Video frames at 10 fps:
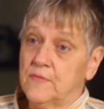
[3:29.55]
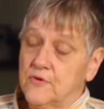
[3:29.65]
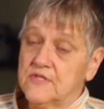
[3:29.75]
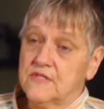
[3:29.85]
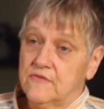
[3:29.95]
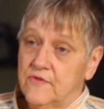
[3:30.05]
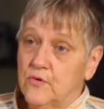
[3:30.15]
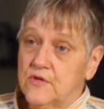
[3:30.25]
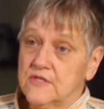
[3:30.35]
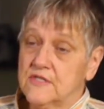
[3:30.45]
personally
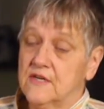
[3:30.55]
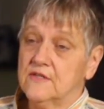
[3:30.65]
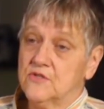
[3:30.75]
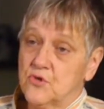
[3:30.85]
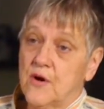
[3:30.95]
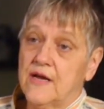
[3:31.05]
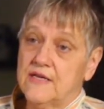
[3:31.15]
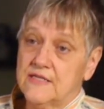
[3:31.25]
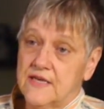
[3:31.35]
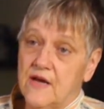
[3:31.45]
focused on trying
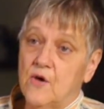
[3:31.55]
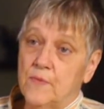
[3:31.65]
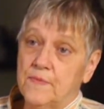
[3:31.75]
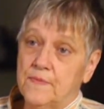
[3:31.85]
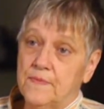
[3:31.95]
to help